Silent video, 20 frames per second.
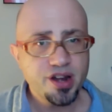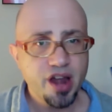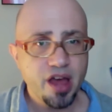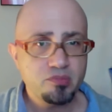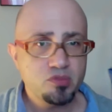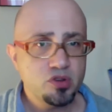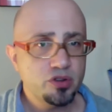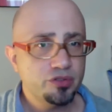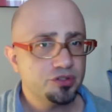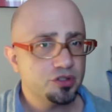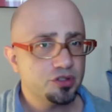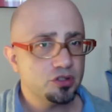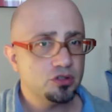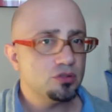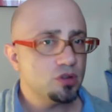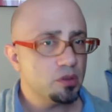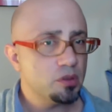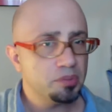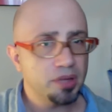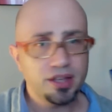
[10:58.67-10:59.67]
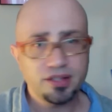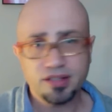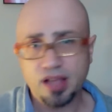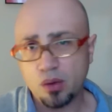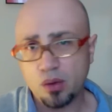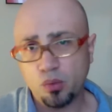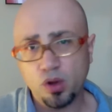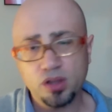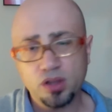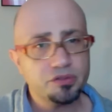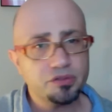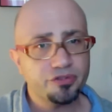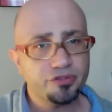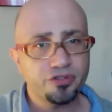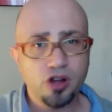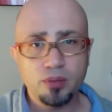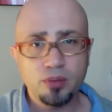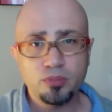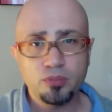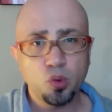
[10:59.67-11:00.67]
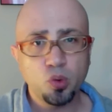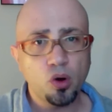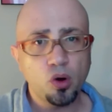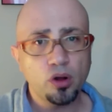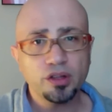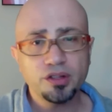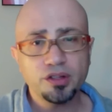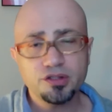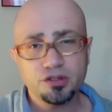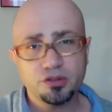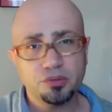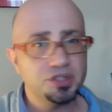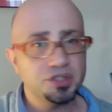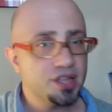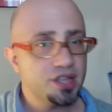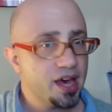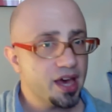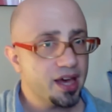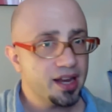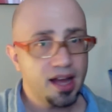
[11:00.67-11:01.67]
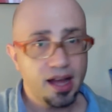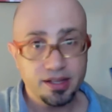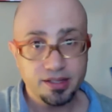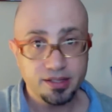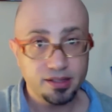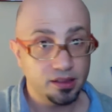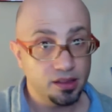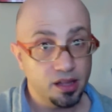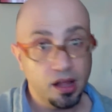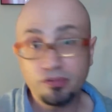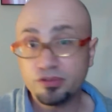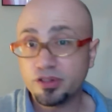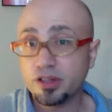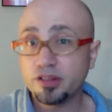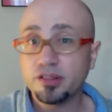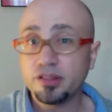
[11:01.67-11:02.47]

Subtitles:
I moved to a place I wasn't from, New Orleans, Louisiana. I loved it